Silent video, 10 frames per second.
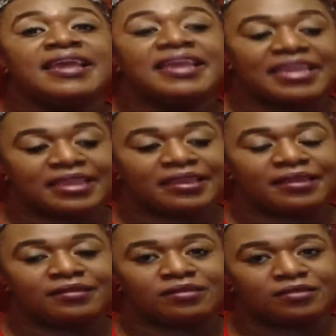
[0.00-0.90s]

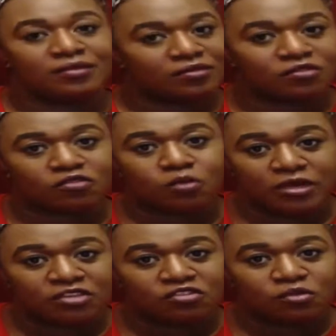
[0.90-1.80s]
in
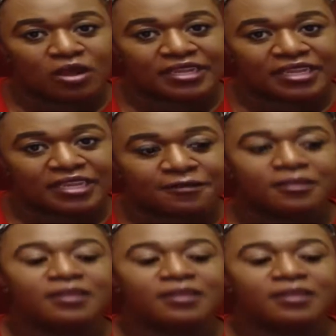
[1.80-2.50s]
2020,